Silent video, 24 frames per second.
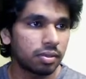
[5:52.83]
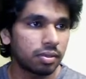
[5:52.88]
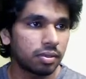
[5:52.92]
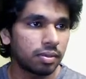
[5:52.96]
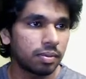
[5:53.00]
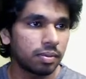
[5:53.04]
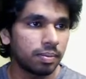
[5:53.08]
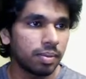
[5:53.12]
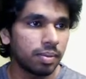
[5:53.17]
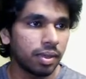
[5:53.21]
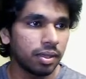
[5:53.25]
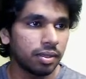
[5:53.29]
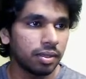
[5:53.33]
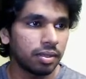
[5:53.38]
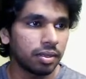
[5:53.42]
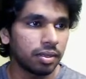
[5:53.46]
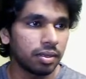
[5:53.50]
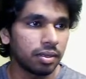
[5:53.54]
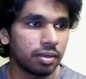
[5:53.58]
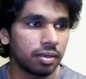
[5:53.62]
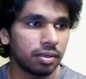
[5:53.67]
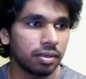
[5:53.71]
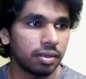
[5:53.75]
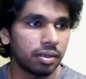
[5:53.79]
Python.
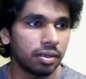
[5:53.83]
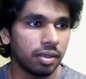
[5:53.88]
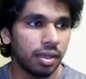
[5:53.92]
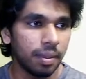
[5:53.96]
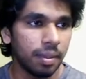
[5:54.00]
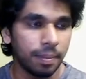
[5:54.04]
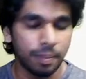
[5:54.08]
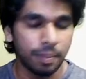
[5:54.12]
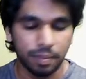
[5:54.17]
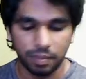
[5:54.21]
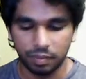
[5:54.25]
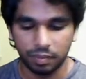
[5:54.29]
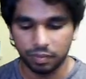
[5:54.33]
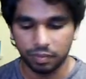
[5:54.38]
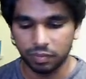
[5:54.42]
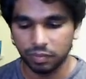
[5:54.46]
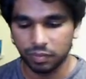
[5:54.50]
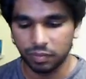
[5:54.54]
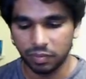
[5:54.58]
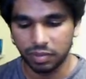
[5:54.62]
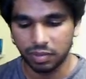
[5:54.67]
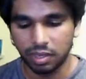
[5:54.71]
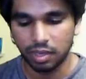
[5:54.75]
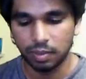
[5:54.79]
Yeah,
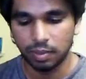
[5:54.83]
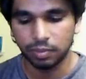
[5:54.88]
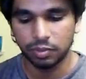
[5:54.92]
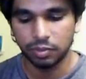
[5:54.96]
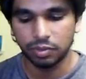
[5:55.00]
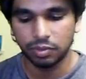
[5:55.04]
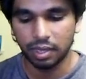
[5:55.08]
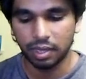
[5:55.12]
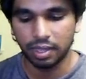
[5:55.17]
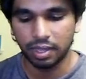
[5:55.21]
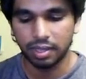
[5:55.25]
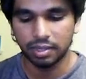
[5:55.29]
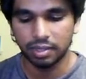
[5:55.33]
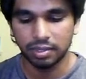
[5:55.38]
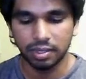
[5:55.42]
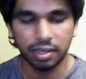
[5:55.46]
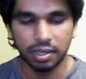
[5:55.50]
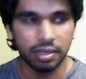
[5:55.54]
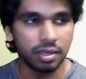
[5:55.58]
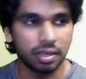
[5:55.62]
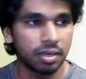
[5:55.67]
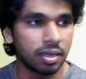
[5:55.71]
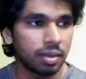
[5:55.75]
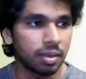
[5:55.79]
it comes, like I said,
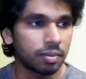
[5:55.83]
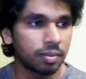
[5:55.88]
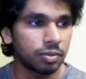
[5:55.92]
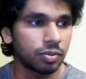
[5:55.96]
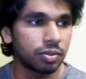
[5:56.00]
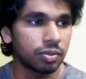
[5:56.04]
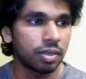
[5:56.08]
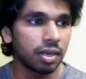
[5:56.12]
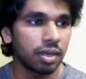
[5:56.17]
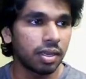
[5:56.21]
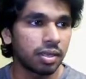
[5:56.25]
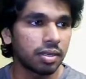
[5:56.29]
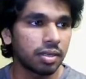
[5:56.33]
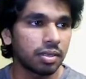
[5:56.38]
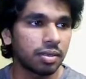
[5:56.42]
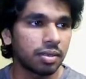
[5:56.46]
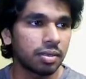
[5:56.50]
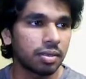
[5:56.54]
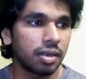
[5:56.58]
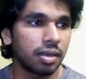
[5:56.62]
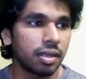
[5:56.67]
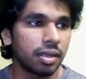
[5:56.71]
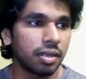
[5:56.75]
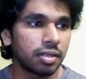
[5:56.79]
it comes with the
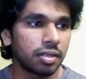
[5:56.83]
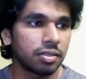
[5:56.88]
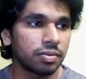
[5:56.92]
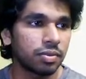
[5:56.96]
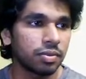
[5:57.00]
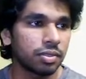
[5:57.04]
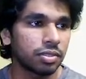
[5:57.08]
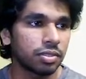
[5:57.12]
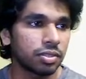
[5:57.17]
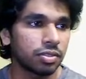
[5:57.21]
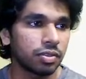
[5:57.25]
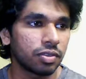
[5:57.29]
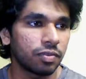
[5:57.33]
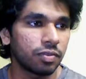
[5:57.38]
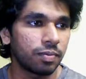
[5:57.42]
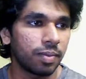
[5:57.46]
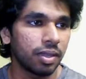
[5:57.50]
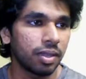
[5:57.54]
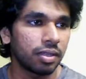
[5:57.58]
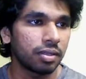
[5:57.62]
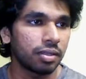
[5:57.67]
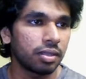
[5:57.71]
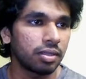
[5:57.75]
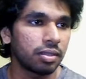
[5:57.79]
latest version of
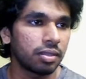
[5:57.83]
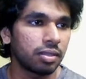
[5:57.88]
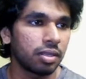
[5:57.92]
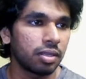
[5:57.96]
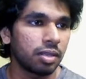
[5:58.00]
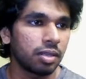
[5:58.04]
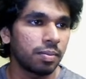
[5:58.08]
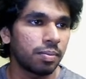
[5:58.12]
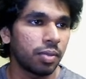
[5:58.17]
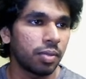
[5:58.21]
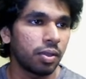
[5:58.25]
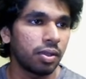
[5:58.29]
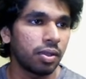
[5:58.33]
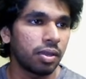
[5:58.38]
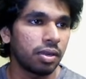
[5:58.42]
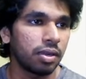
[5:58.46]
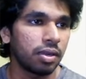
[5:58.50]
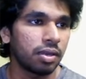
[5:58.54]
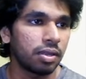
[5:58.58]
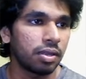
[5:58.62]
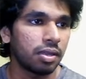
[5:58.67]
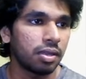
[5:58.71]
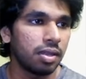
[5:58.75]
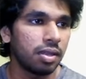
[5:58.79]
Python
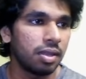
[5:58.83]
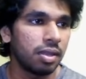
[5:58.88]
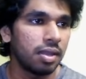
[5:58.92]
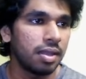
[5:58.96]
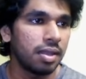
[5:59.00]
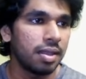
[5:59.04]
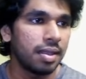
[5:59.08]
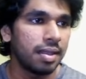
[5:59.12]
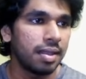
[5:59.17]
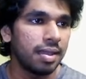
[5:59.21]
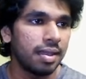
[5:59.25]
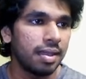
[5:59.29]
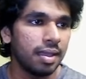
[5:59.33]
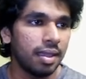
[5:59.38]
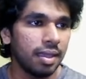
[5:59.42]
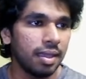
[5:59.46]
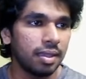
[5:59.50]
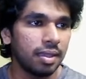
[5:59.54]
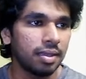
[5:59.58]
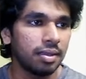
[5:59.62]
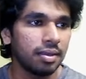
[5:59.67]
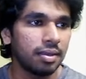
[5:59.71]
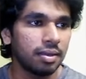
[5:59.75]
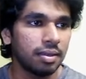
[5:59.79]

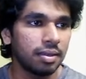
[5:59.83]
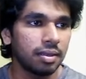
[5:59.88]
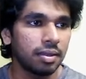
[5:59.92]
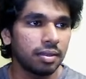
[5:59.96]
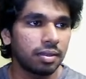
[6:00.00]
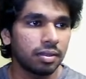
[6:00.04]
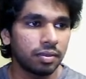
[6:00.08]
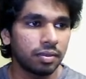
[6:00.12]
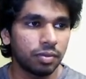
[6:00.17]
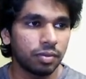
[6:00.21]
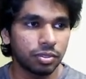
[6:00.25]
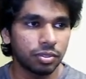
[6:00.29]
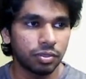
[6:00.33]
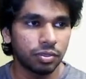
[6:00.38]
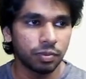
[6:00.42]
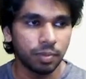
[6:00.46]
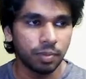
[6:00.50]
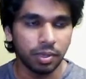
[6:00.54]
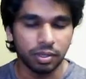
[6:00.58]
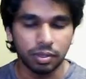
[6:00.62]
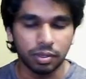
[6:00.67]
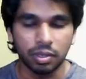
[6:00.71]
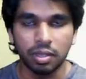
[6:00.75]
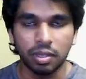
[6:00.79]
3.8, the version of
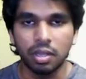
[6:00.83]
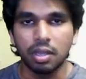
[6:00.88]
Python.